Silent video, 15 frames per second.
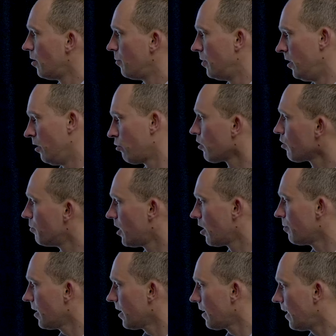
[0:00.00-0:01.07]
being
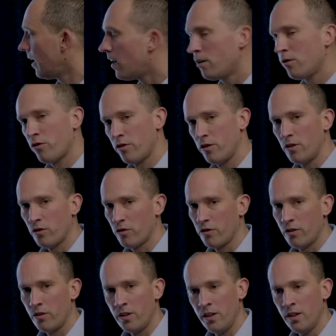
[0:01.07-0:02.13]
transmitted by clouds, and
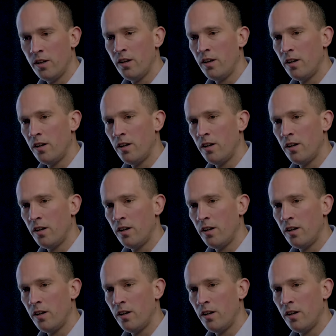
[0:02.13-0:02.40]
also the